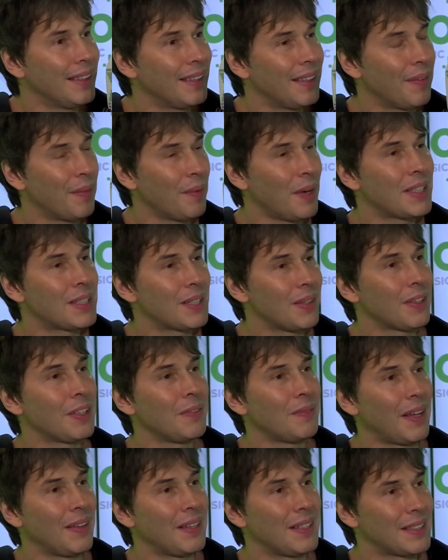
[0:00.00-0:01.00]
You know, we're
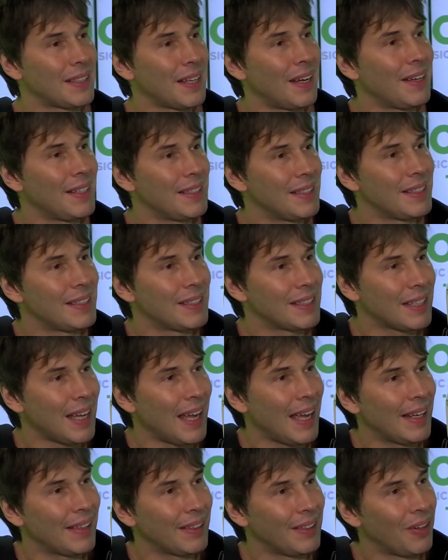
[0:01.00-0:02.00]
talking about the size and
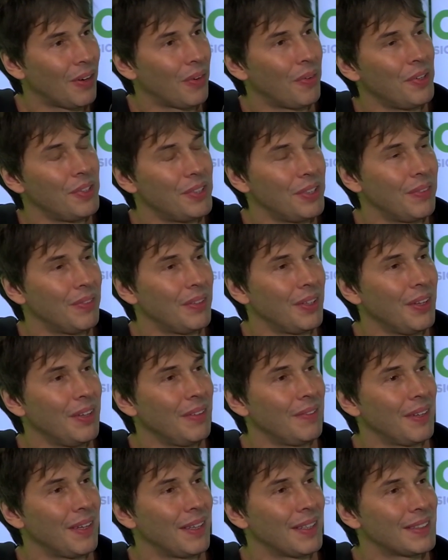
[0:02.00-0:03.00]
scale and origin of the
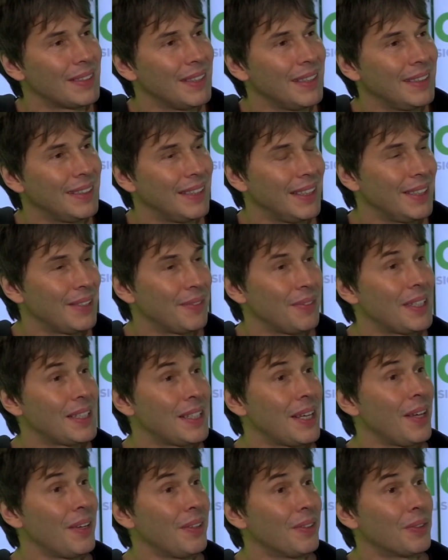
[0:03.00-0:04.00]
universe. These are
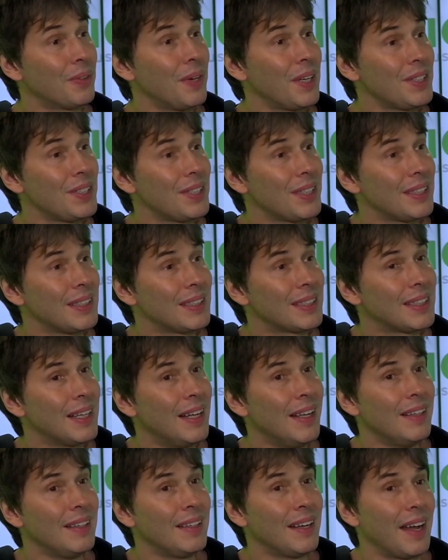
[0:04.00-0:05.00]
eternal questions.
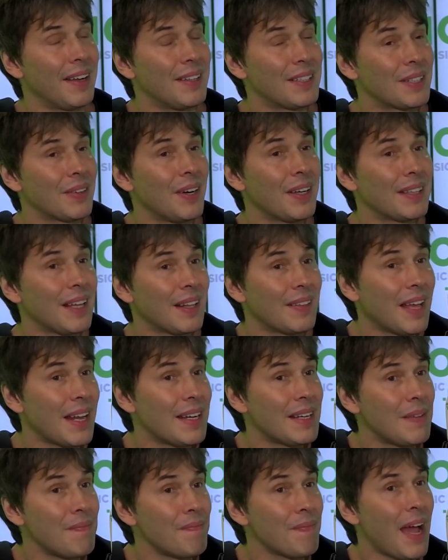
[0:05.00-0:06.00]
And so I think
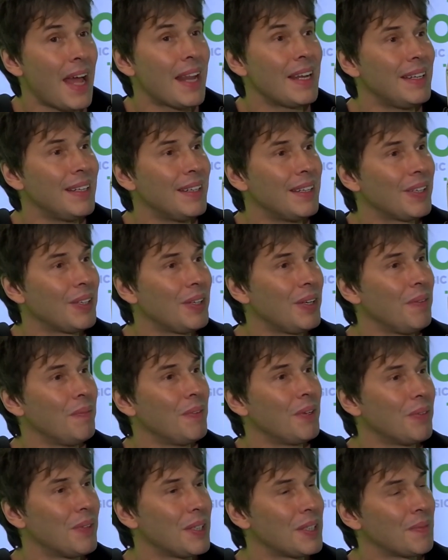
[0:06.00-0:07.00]
they demand a
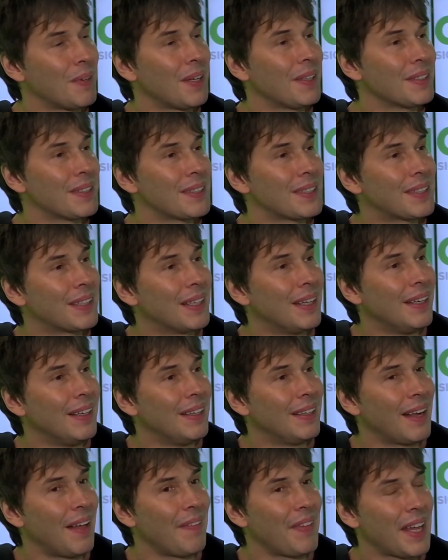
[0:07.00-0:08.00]
human response.
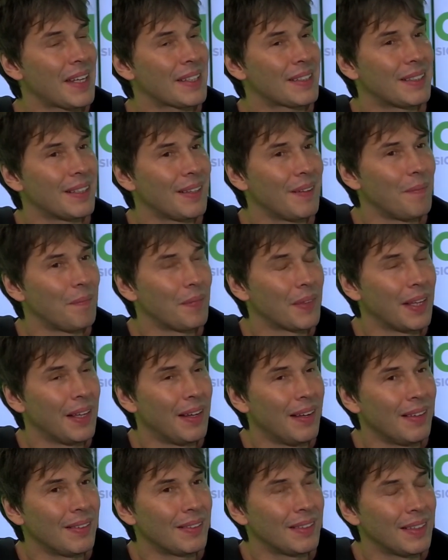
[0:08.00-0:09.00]
And that's the
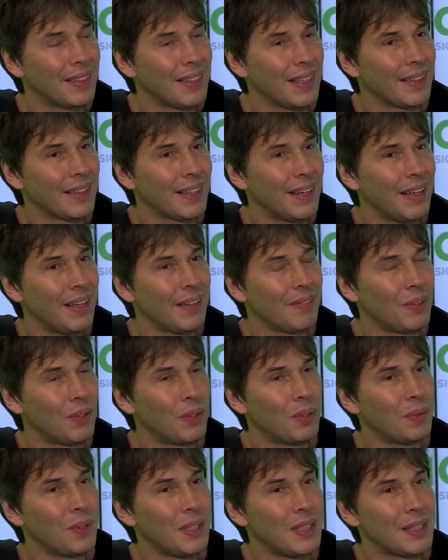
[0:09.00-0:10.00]
thing that I've
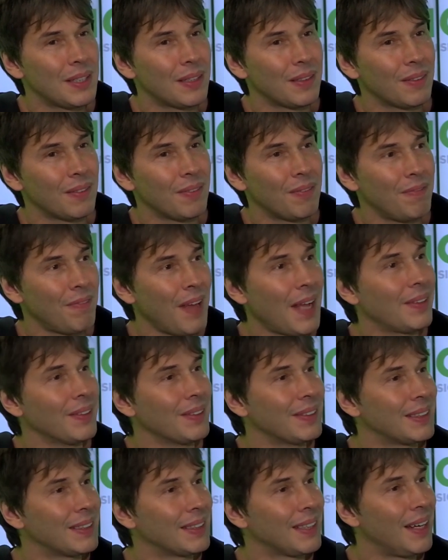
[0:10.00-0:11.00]
always
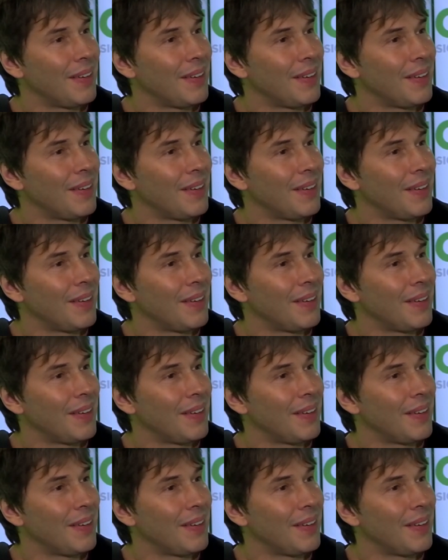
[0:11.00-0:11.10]
felt.